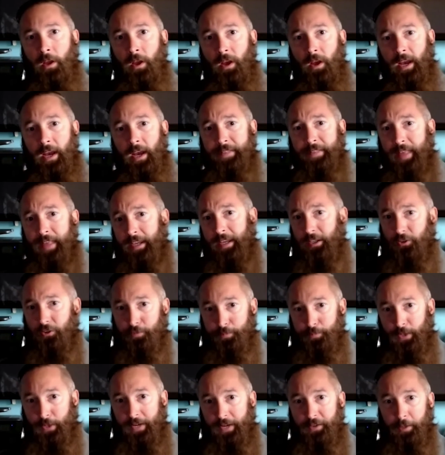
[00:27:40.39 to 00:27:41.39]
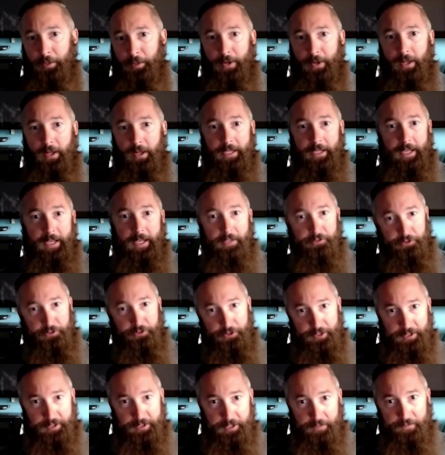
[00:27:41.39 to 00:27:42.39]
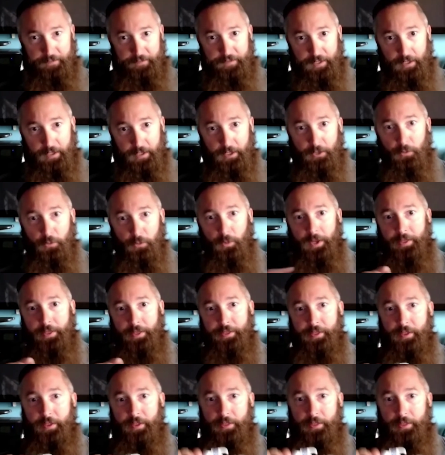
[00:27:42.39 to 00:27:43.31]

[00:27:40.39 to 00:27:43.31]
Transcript: And they could spray their polyester and their filler with